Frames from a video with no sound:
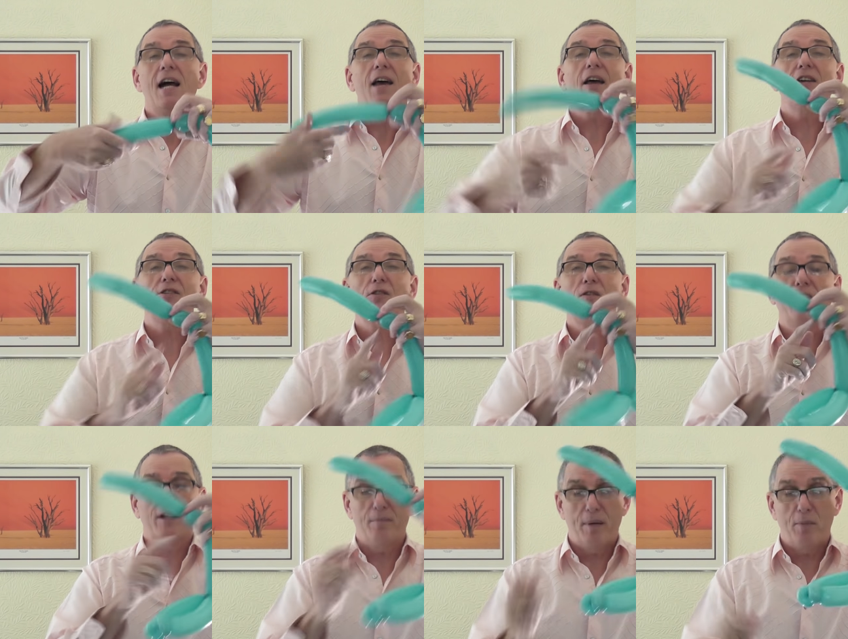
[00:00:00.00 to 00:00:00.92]
that two
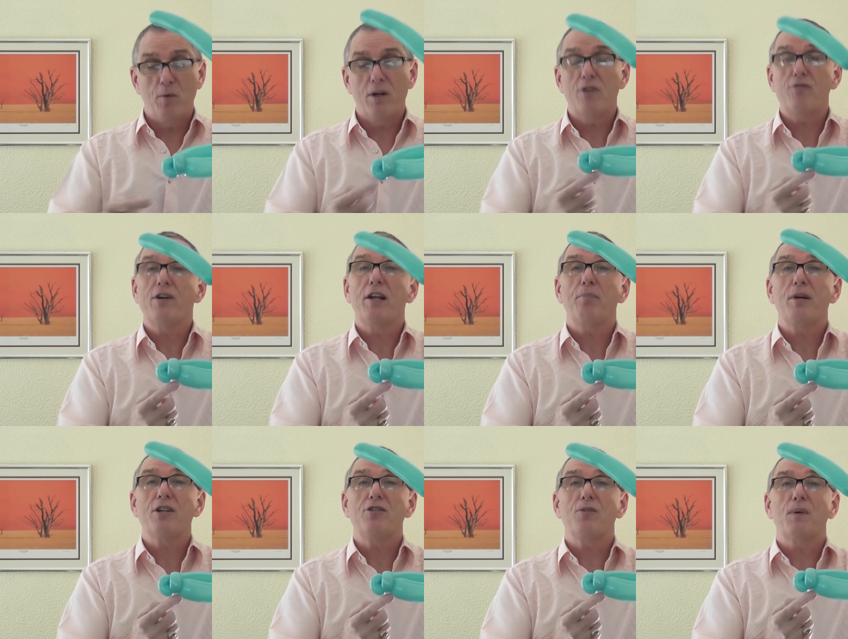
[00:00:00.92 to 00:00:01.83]
finger bubble goes around the
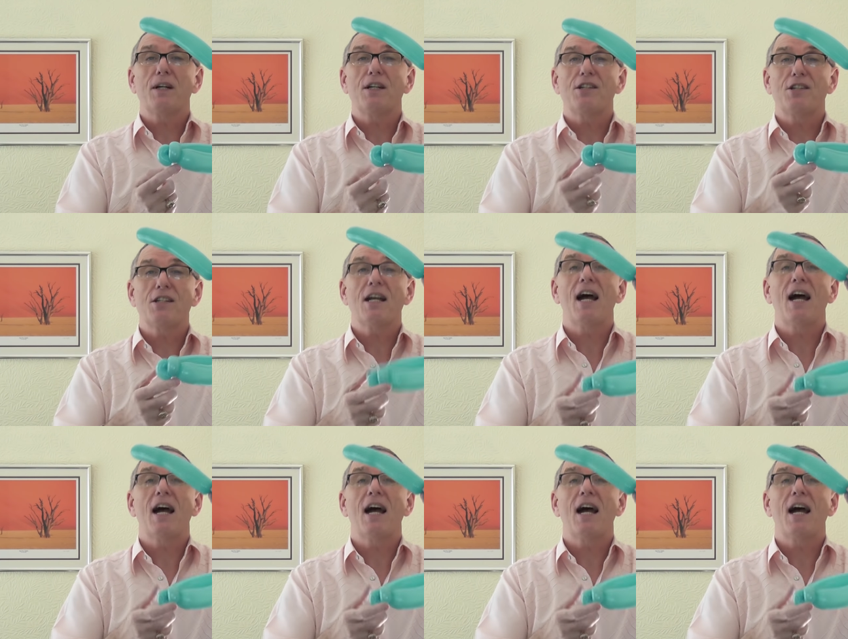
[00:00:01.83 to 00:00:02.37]
pinch twist,